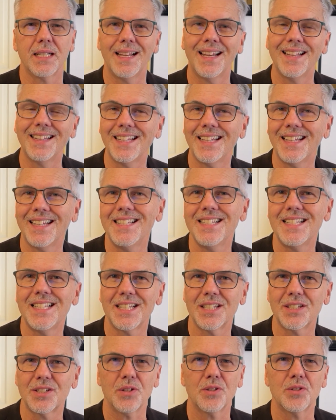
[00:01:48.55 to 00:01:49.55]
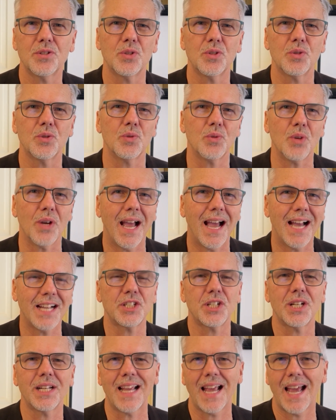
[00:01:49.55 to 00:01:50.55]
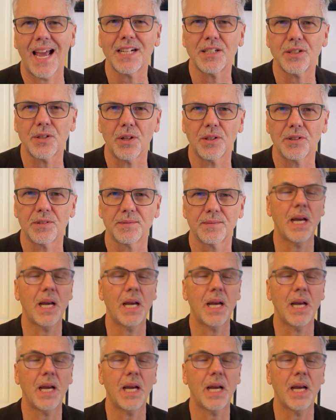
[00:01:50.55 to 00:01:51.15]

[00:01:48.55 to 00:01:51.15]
and the easiest to actually act on.